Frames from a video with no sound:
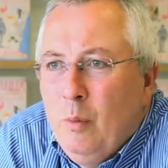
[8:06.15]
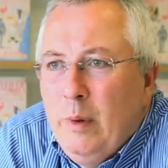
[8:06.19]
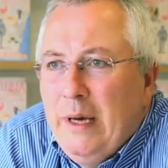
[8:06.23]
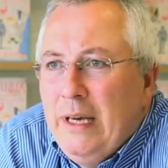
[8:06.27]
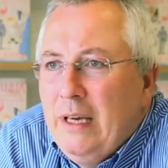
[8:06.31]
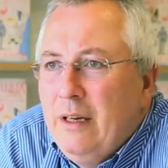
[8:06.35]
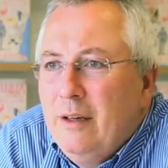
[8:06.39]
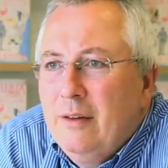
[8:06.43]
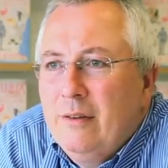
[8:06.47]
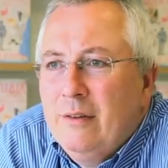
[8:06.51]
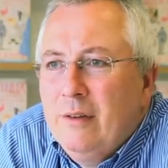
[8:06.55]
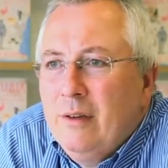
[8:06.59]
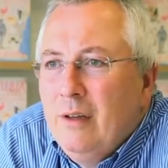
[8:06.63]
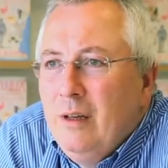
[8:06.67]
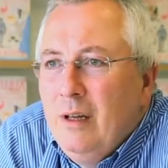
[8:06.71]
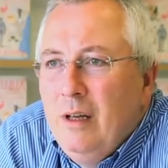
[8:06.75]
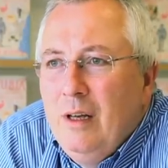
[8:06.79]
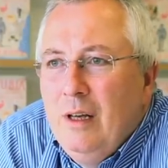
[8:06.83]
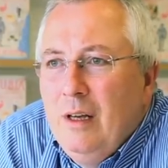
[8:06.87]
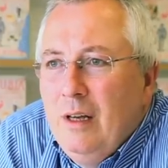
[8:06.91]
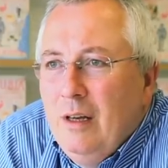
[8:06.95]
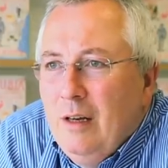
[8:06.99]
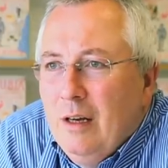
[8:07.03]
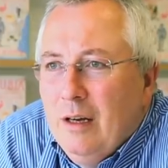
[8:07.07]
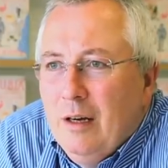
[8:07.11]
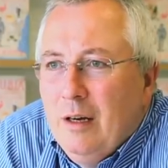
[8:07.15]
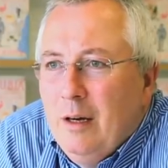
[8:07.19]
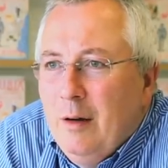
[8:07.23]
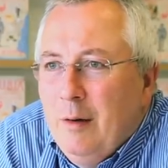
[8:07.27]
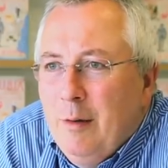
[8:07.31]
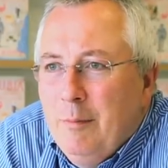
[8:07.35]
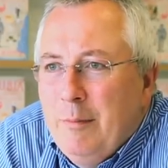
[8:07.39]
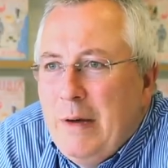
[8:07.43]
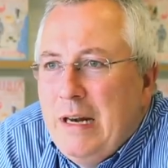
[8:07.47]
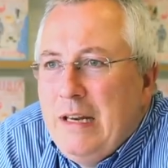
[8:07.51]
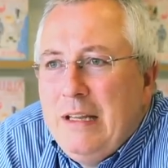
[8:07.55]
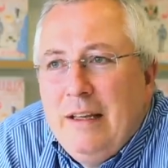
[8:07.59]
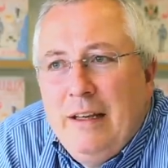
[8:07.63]
wigs
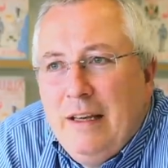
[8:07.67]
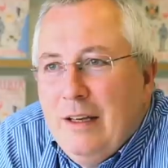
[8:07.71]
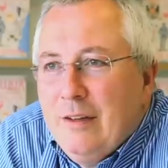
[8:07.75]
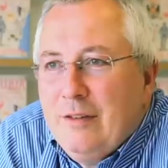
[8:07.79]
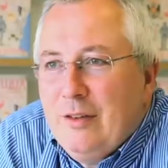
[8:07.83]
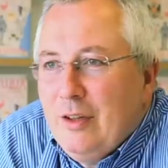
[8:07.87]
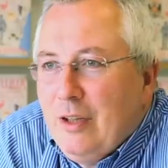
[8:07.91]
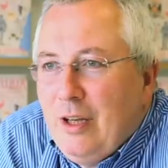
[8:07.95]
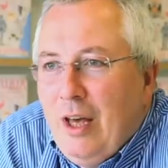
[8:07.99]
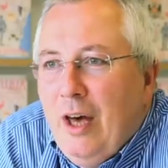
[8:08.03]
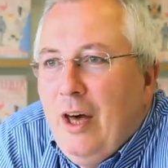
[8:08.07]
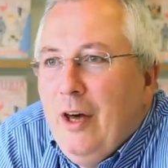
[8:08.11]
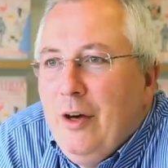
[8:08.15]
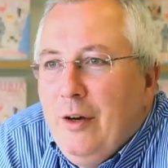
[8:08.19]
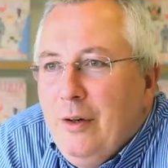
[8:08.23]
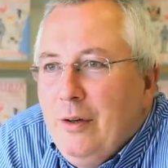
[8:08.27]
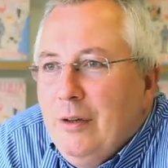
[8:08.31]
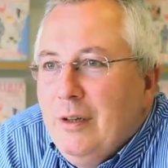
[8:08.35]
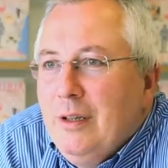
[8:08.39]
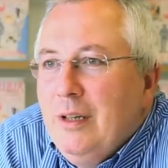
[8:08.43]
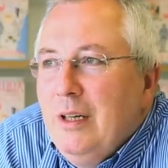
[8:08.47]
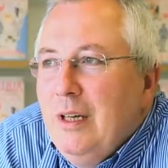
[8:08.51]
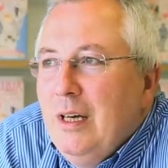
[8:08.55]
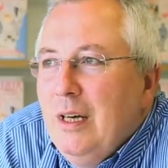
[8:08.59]
many years ago,